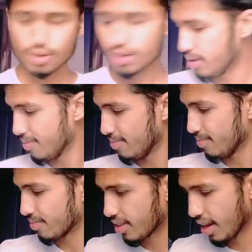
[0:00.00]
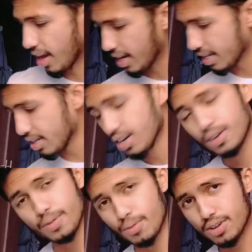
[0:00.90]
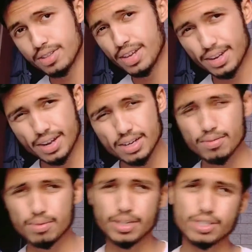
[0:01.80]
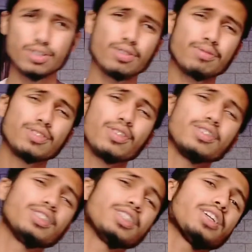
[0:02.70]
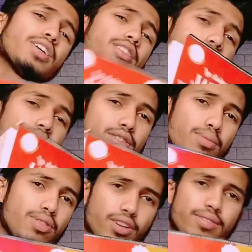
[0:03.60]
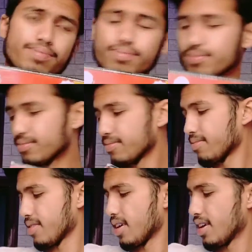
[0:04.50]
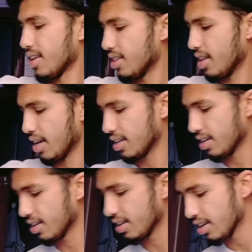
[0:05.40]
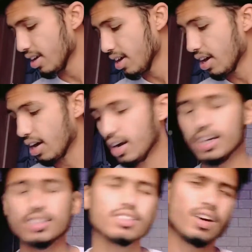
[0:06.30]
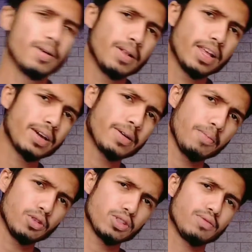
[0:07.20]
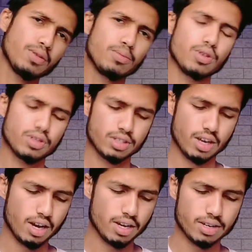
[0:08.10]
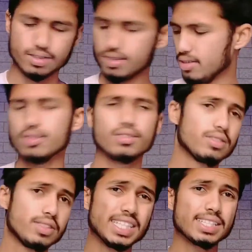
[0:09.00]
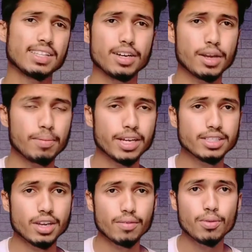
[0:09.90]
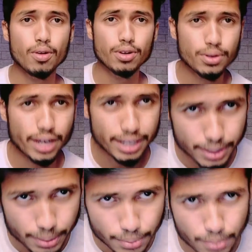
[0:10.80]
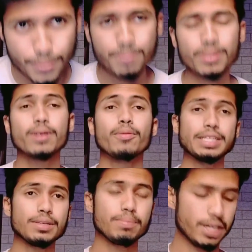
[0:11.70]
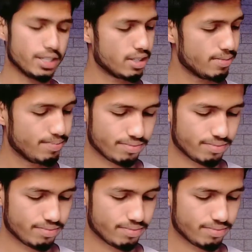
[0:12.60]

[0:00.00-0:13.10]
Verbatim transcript: the book, and if you want detailed information of physiology, this is the book. Then, yeah, like most of the books are just theory based. If you want to get into question based,